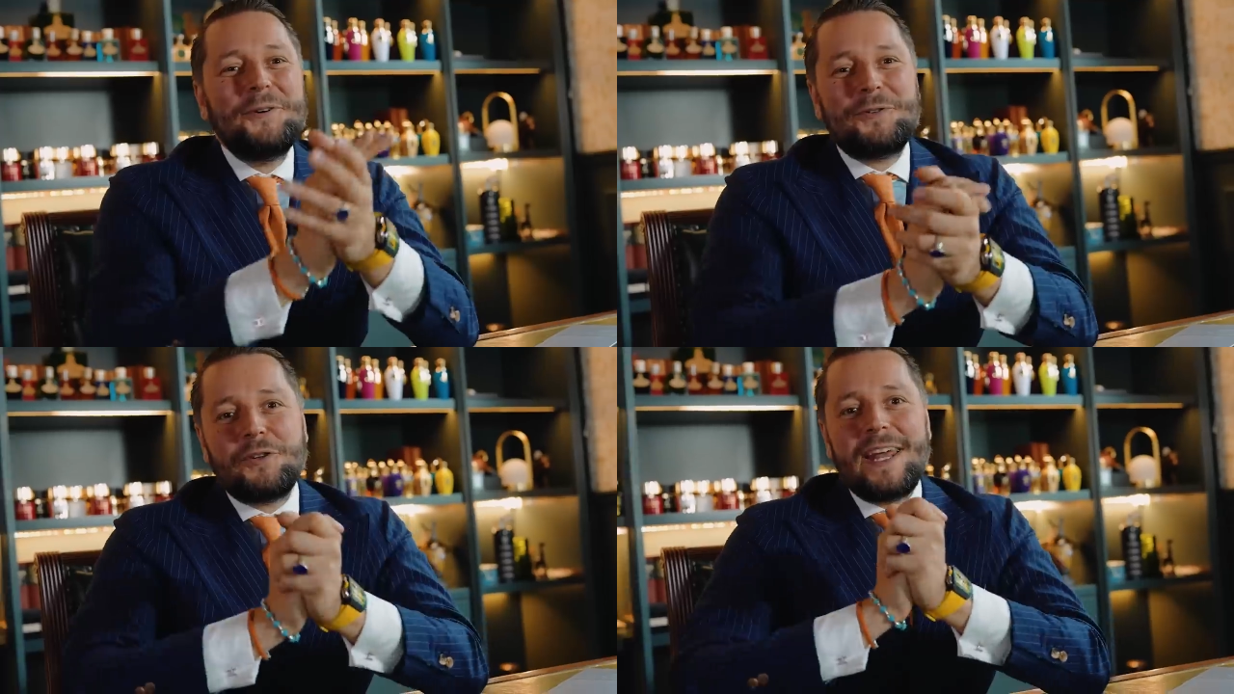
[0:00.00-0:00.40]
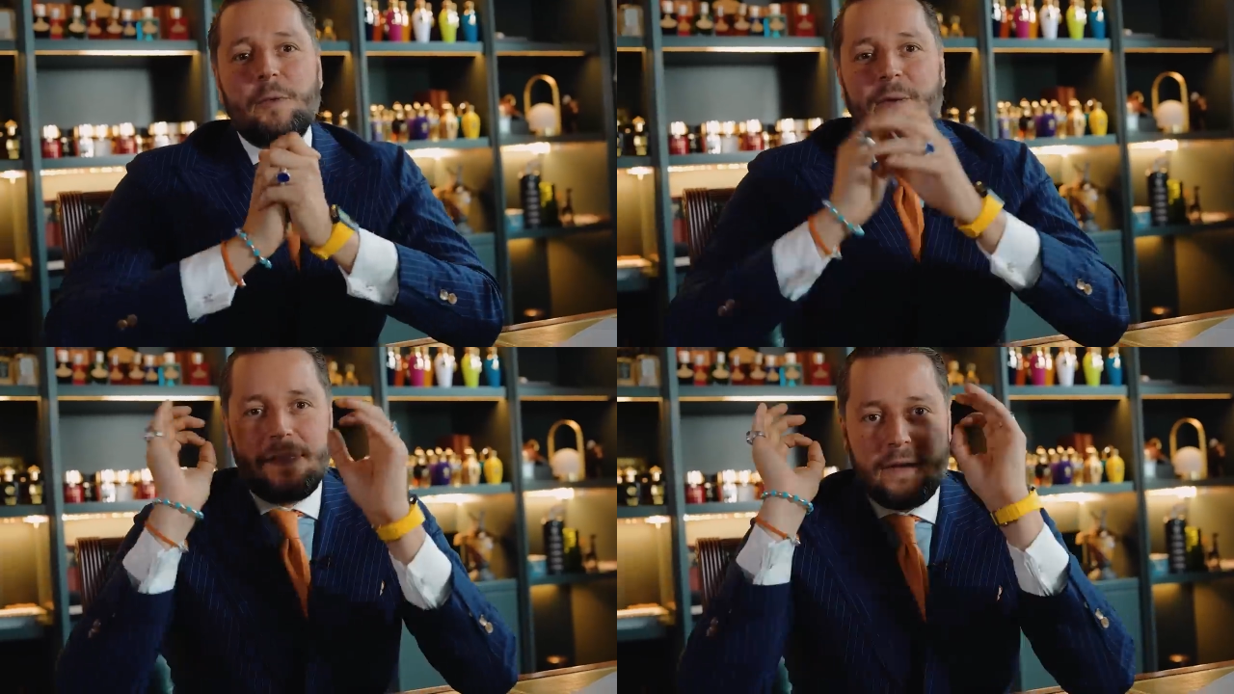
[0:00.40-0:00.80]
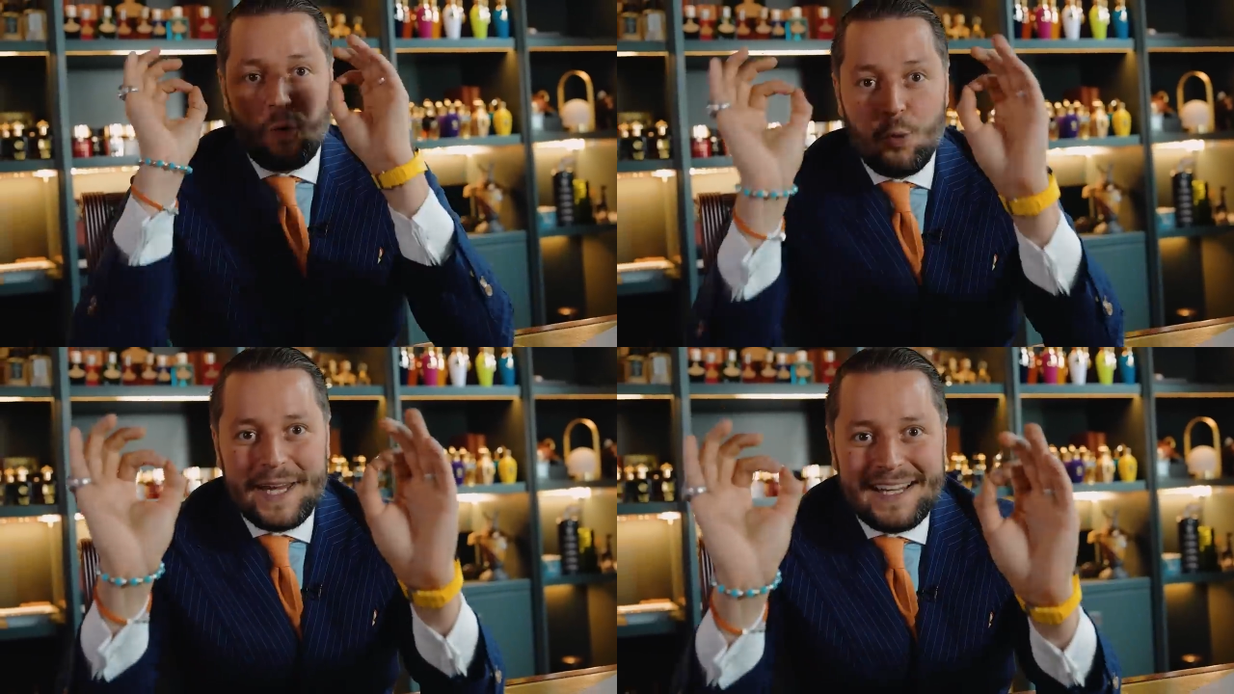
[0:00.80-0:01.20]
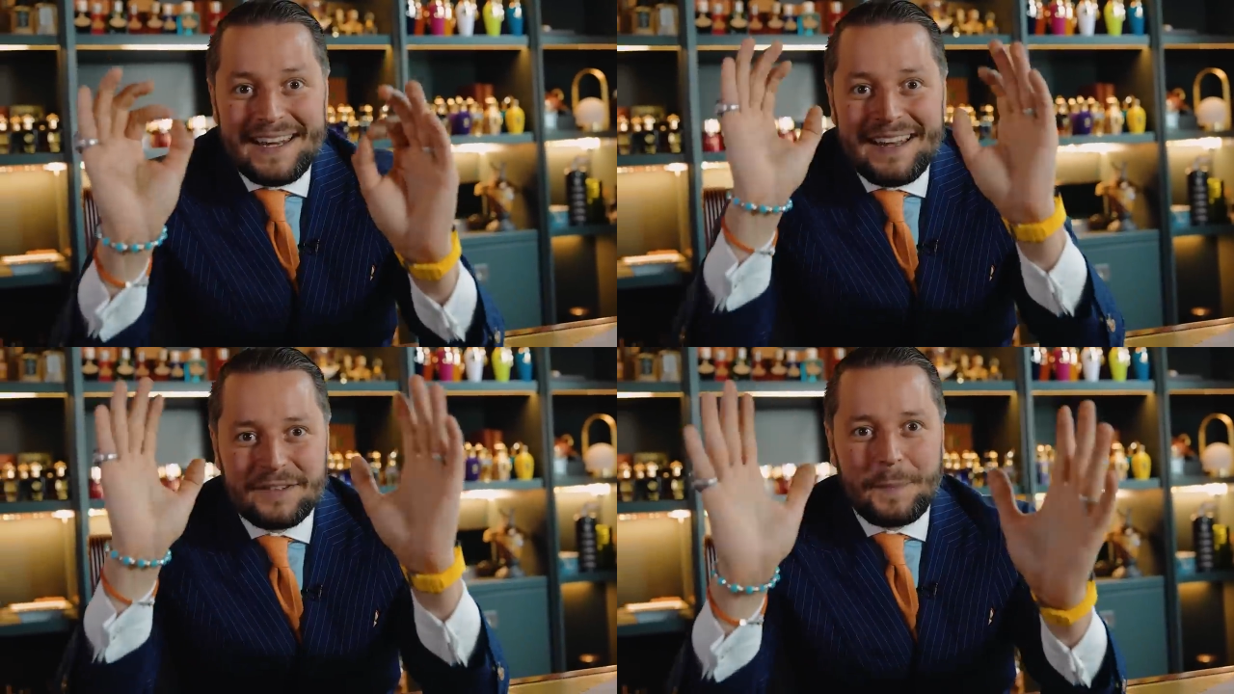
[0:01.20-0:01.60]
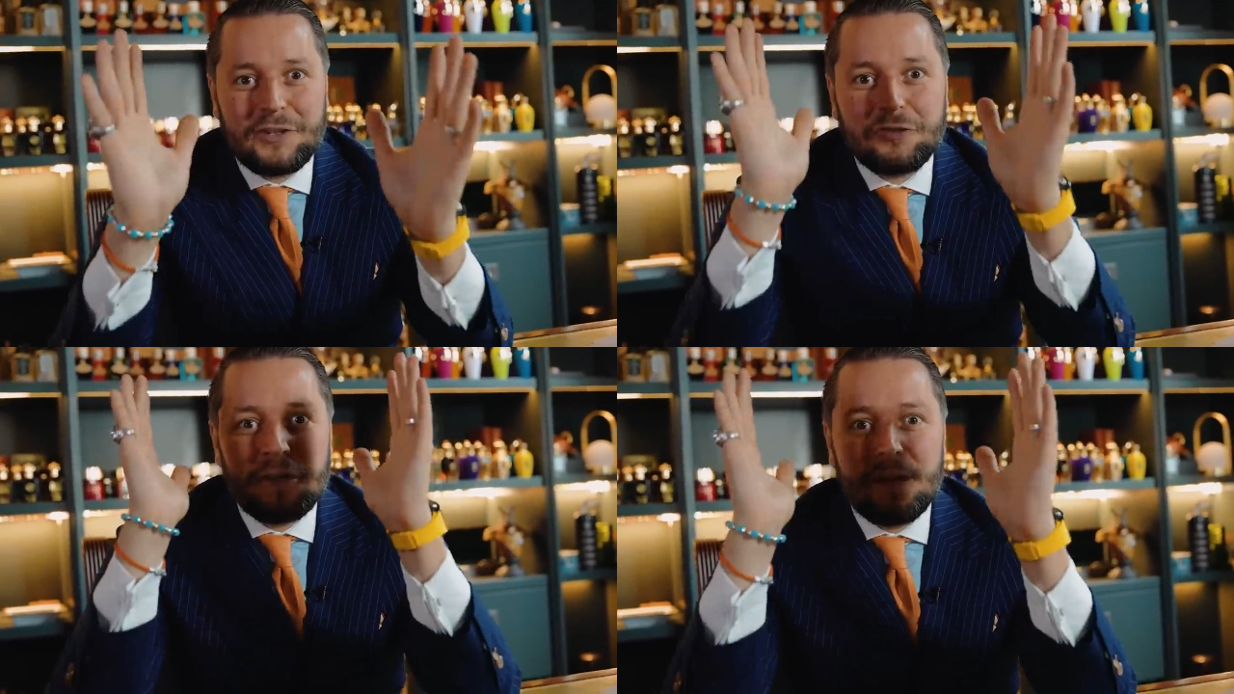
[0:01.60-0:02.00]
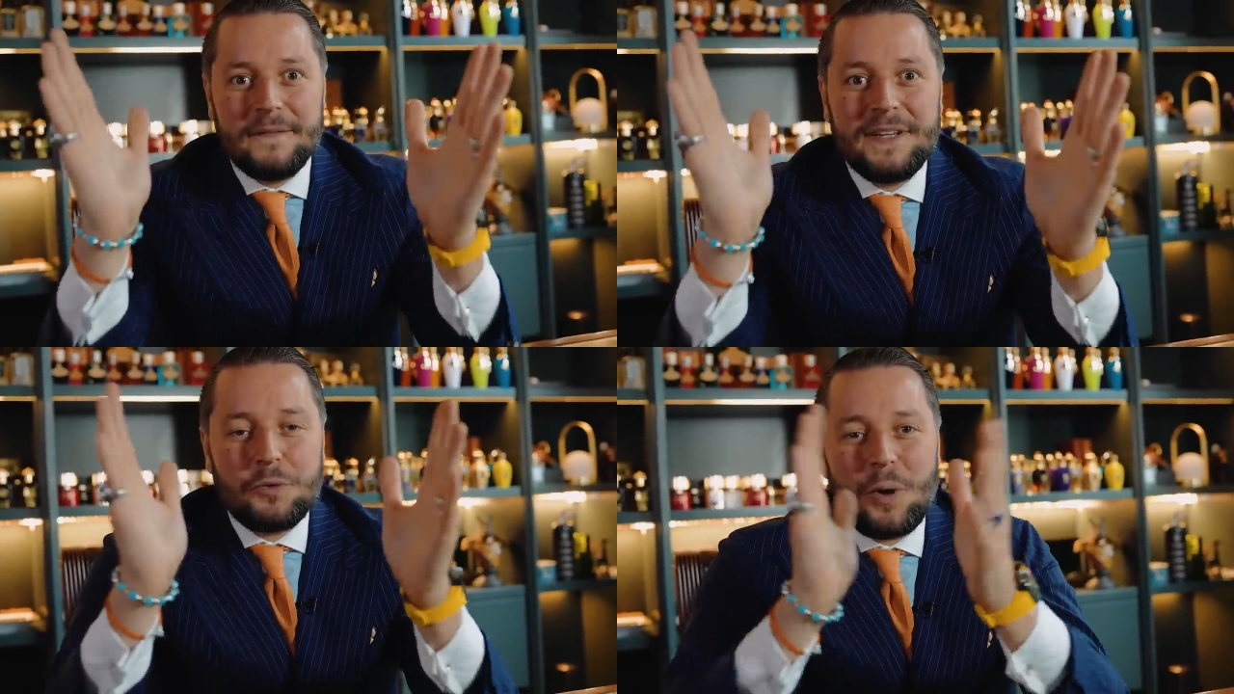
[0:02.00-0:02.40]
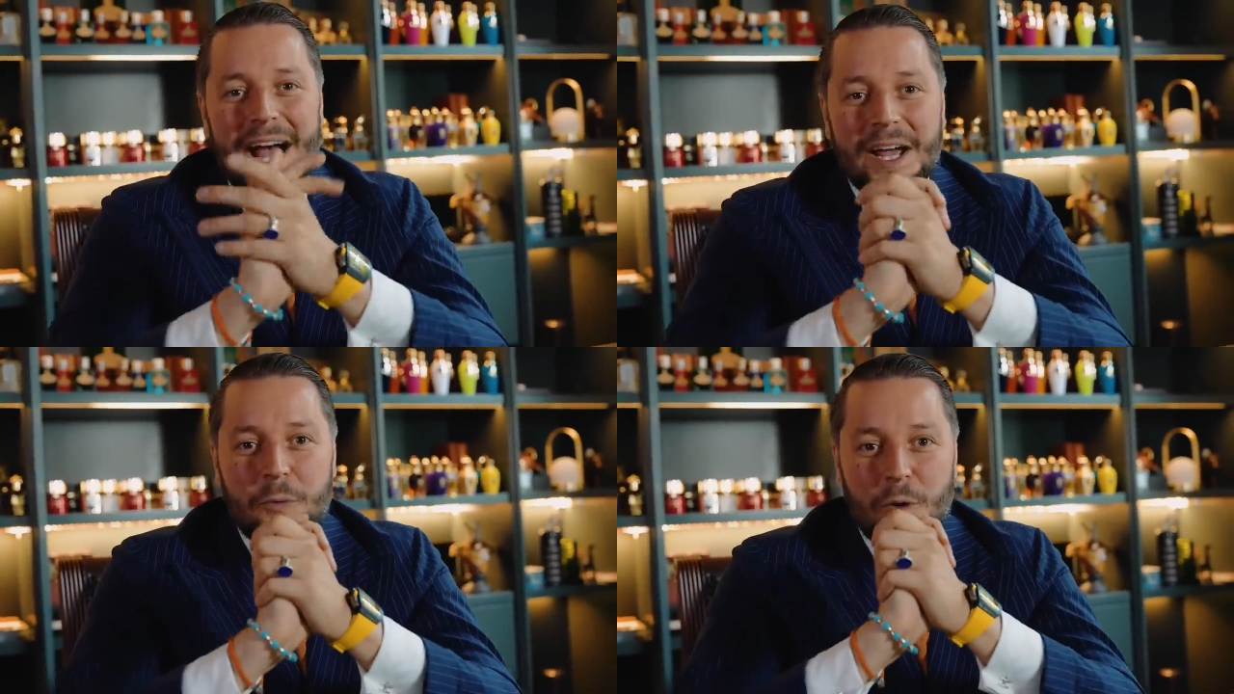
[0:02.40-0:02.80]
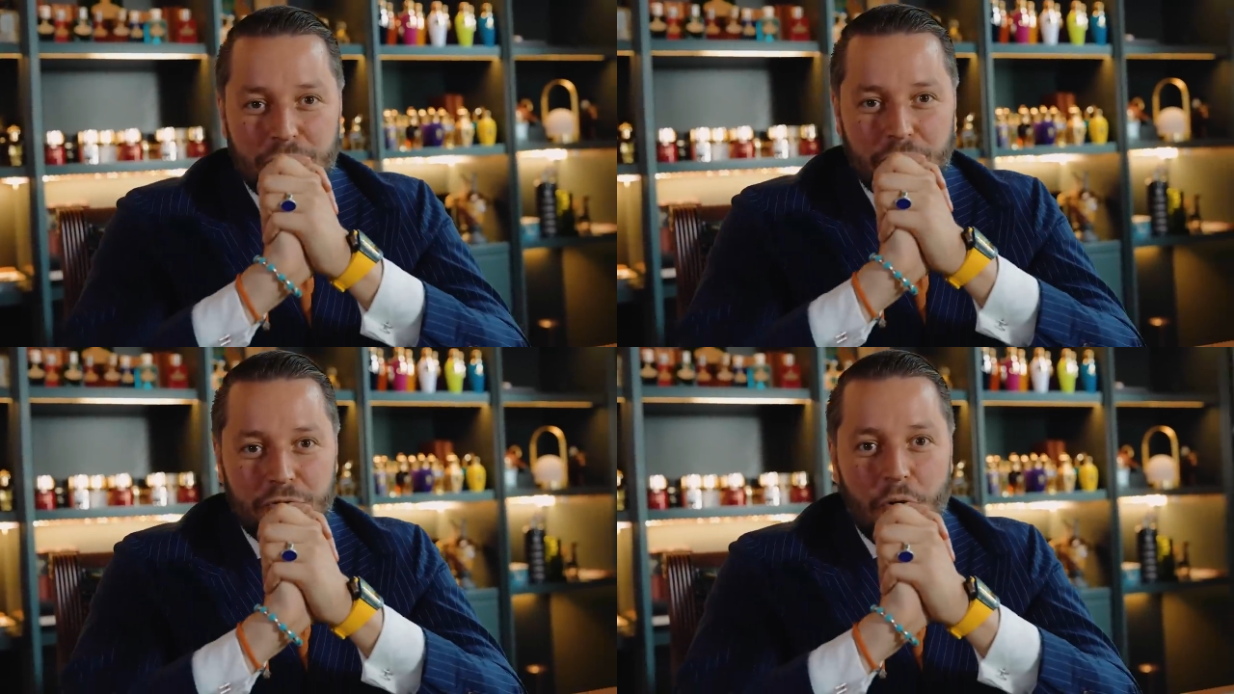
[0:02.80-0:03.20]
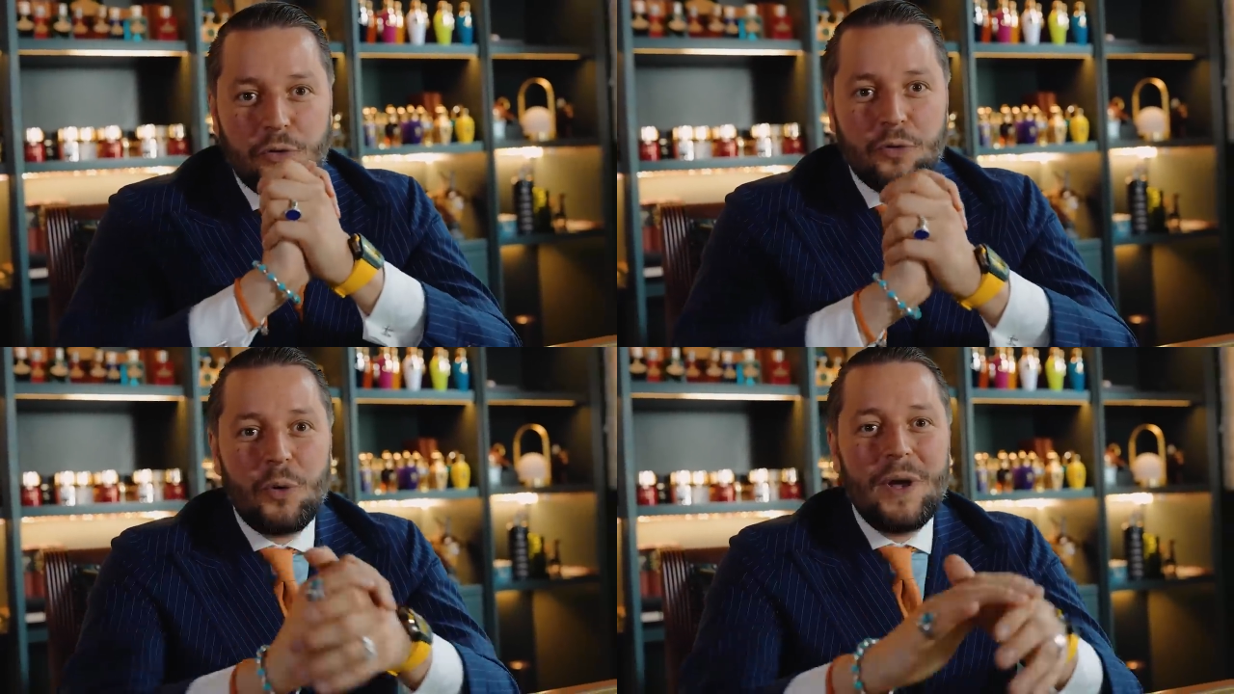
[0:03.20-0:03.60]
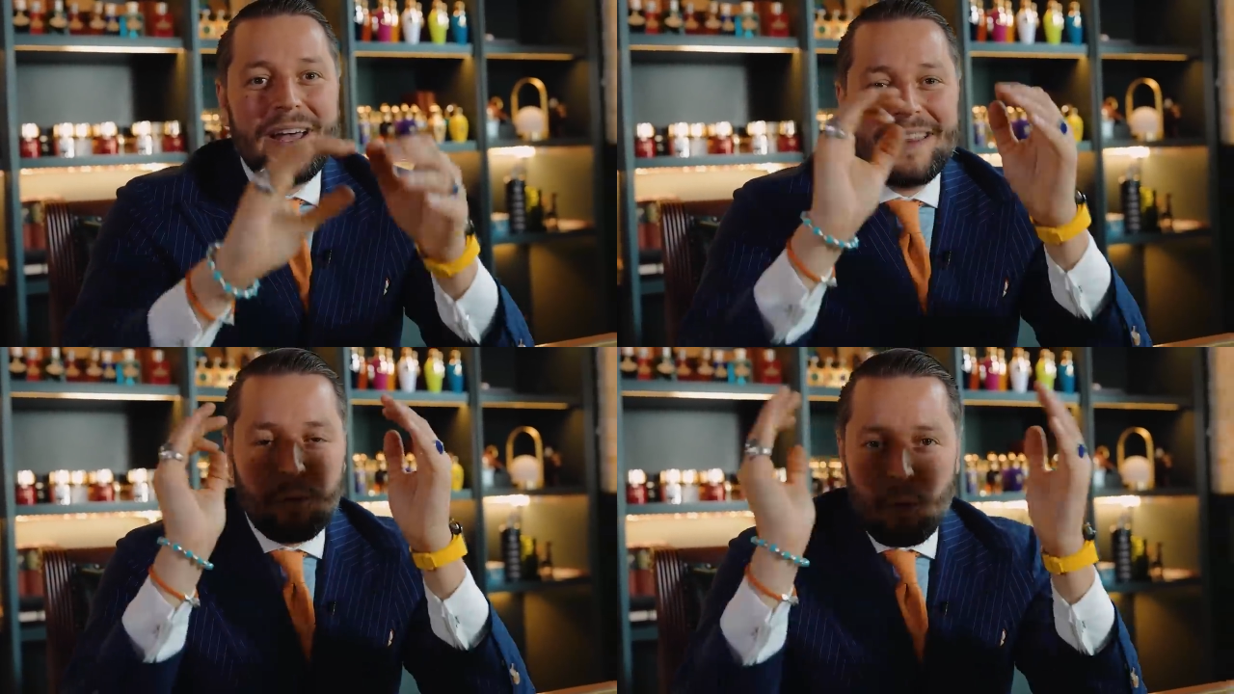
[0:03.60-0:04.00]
you today with a really special video. I want to show you the